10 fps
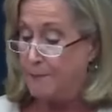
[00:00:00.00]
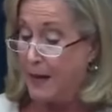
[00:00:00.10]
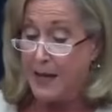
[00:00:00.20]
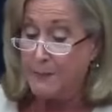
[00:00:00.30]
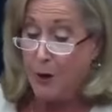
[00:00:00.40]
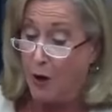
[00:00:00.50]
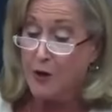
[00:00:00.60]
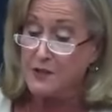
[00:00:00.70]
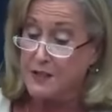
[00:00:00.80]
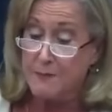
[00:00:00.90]

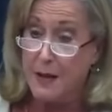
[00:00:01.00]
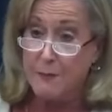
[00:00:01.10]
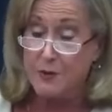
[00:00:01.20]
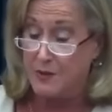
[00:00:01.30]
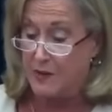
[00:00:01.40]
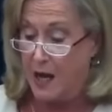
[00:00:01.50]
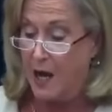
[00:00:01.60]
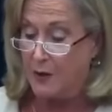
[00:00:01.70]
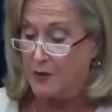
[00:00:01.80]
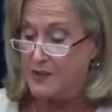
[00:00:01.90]
bipartisan members of
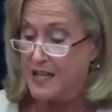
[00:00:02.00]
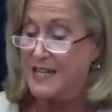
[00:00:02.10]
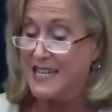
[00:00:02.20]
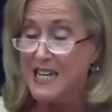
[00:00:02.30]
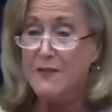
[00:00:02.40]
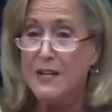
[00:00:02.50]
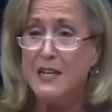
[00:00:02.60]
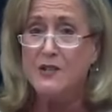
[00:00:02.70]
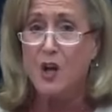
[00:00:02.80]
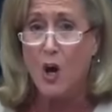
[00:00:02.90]
Congress, and even
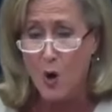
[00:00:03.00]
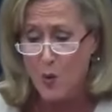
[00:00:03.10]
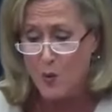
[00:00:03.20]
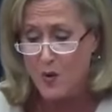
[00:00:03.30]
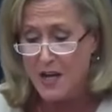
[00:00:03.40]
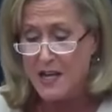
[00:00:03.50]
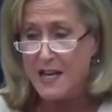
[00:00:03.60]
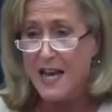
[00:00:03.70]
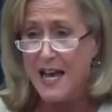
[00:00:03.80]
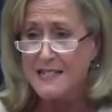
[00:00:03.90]
his own
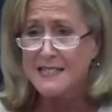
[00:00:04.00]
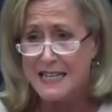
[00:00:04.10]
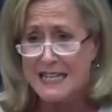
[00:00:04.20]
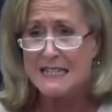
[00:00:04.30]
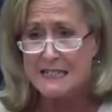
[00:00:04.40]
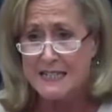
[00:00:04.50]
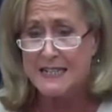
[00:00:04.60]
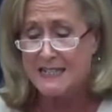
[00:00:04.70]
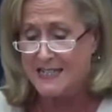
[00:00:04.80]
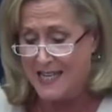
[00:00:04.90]

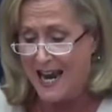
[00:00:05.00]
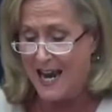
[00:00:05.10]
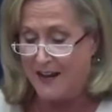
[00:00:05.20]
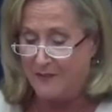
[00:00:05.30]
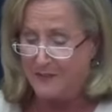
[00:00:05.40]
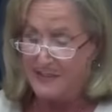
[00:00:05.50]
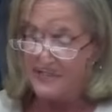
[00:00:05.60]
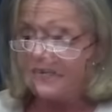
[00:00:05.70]
SEC staff.